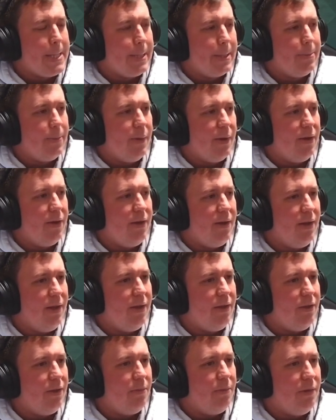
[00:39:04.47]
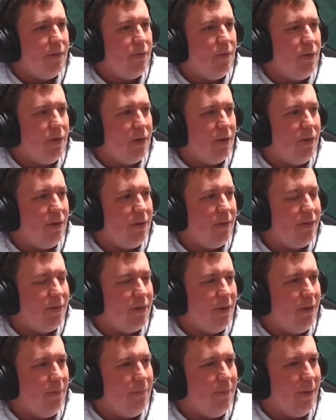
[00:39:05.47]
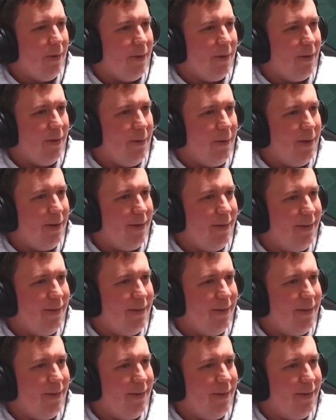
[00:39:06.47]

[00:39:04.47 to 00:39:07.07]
We're going to need them. They've already got this combo going.